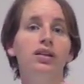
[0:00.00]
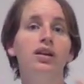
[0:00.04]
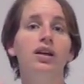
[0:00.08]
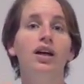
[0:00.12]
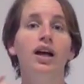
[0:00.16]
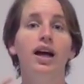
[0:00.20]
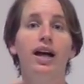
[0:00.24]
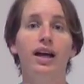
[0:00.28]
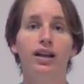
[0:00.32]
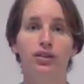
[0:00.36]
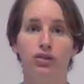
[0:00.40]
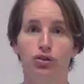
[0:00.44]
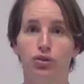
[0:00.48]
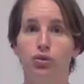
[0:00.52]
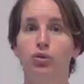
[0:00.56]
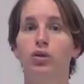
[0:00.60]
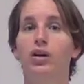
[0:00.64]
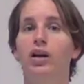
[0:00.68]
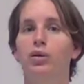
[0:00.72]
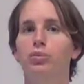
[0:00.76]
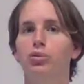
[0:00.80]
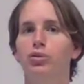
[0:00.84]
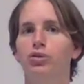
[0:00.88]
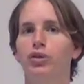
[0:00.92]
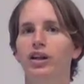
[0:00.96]
and
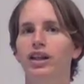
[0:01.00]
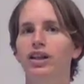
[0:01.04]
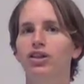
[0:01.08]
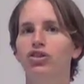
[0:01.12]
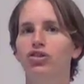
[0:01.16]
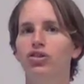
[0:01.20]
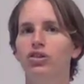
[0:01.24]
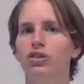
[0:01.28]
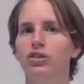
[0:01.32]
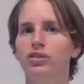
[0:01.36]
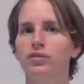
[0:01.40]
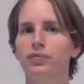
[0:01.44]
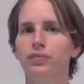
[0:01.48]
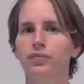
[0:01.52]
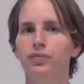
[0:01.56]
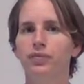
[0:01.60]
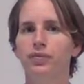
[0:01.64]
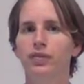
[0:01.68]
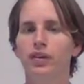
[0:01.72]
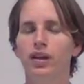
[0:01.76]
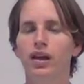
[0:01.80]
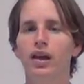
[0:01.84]
collaboration?